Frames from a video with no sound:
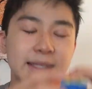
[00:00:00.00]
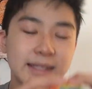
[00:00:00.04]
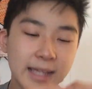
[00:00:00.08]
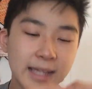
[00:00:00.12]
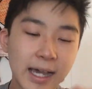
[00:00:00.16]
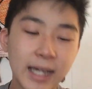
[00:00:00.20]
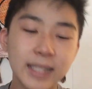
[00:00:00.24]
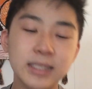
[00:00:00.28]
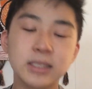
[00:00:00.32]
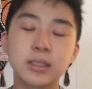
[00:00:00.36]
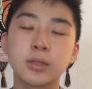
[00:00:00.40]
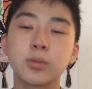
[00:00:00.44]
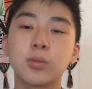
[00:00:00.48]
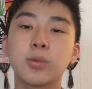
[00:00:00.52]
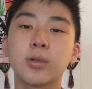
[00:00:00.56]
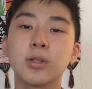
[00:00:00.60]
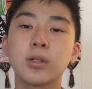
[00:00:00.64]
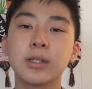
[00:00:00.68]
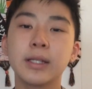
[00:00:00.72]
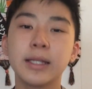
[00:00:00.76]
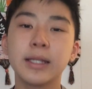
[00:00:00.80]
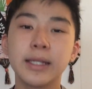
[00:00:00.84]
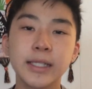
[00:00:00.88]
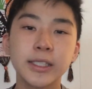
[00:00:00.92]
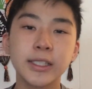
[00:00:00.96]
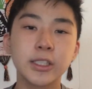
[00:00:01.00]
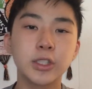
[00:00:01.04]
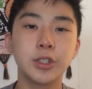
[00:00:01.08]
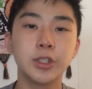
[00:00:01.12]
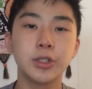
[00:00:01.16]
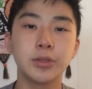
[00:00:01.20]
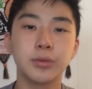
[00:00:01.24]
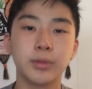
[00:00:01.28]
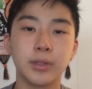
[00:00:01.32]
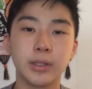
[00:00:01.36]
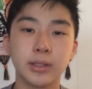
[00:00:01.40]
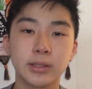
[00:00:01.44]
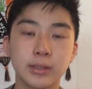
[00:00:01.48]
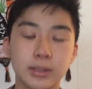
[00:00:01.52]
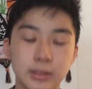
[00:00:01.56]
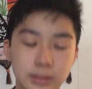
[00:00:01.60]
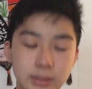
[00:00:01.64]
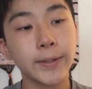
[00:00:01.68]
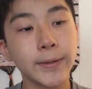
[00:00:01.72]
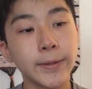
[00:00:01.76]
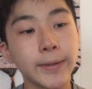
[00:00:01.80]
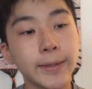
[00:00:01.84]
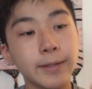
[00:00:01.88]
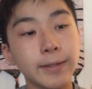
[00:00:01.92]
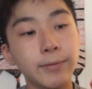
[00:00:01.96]
That's where the issue is.
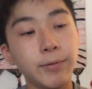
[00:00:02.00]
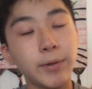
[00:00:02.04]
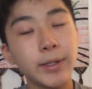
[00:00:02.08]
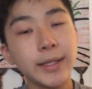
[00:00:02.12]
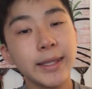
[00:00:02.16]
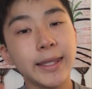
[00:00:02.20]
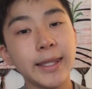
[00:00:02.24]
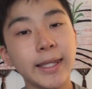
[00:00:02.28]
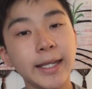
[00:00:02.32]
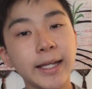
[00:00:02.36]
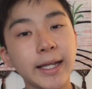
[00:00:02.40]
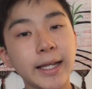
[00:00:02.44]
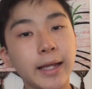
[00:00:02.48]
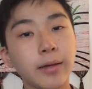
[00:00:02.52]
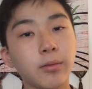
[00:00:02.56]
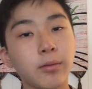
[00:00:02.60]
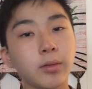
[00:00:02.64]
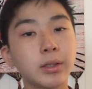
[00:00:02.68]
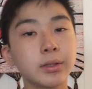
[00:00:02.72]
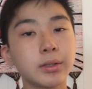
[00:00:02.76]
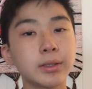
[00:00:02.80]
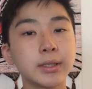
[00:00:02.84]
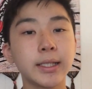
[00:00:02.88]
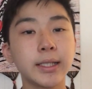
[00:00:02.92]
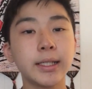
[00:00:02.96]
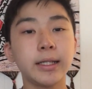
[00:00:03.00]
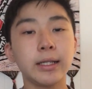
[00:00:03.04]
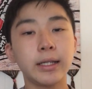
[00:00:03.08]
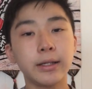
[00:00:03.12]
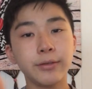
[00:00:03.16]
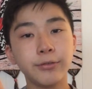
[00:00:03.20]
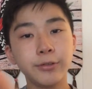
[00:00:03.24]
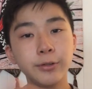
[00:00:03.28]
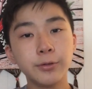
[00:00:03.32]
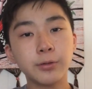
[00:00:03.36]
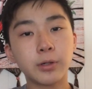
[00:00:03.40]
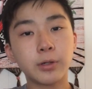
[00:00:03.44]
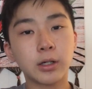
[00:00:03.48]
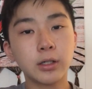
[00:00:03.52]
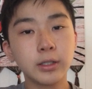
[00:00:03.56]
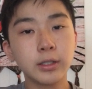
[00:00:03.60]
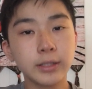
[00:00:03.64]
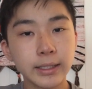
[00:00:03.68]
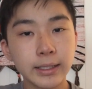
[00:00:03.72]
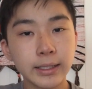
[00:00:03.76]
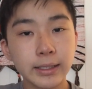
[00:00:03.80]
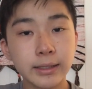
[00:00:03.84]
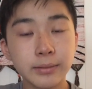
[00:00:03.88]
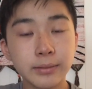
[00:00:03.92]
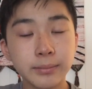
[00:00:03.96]
The one thing I will say, if you are
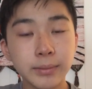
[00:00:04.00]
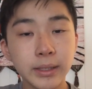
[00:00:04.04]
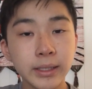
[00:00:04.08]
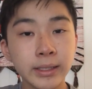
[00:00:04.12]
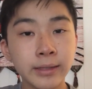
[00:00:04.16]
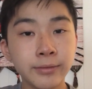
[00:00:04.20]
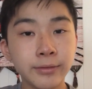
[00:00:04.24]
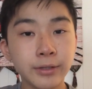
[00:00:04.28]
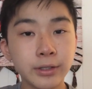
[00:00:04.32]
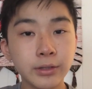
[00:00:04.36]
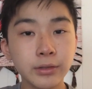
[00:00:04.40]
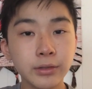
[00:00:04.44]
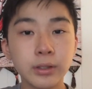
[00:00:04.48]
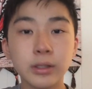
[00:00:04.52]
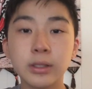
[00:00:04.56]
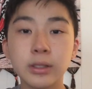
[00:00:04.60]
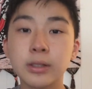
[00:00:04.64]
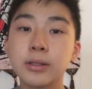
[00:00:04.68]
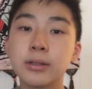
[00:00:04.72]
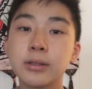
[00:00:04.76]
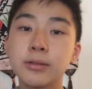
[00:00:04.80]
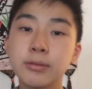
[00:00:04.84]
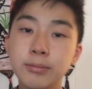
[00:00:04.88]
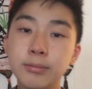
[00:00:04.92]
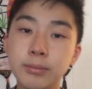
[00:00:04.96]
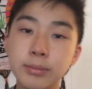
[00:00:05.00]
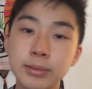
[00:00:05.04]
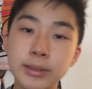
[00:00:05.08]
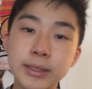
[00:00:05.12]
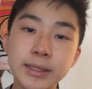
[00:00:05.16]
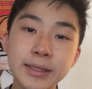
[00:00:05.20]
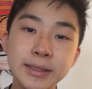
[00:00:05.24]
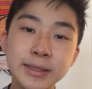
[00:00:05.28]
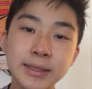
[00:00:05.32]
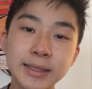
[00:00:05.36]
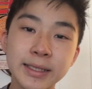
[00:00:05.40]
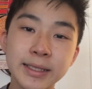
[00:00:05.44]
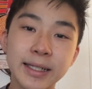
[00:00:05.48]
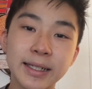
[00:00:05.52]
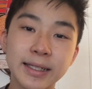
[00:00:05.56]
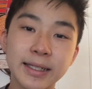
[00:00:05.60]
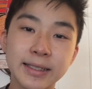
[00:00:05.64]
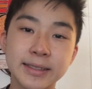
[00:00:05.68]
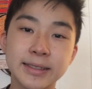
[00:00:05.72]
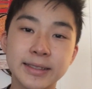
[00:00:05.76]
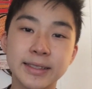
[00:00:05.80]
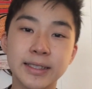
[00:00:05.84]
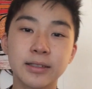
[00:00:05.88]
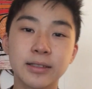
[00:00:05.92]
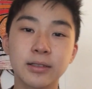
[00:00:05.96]
getting a mini Volk, please get a
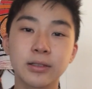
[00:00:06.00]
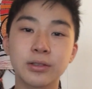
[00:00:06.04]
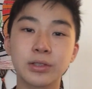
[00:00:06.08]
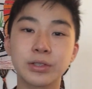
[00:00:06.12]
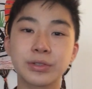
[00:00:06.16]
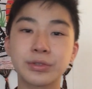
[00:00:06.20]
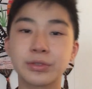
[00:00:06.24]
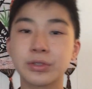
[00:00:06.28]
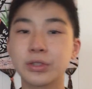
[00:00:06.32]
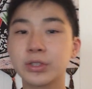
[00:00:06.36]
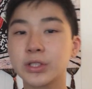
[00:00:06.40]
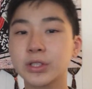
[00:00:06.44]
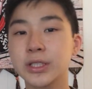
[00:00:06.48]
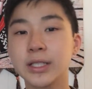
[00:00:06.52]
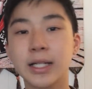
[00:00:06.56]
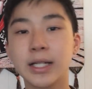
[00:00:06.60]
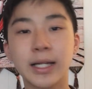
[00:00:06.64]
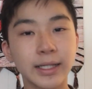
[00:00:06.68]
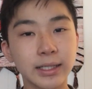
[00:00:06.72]
stickerless version.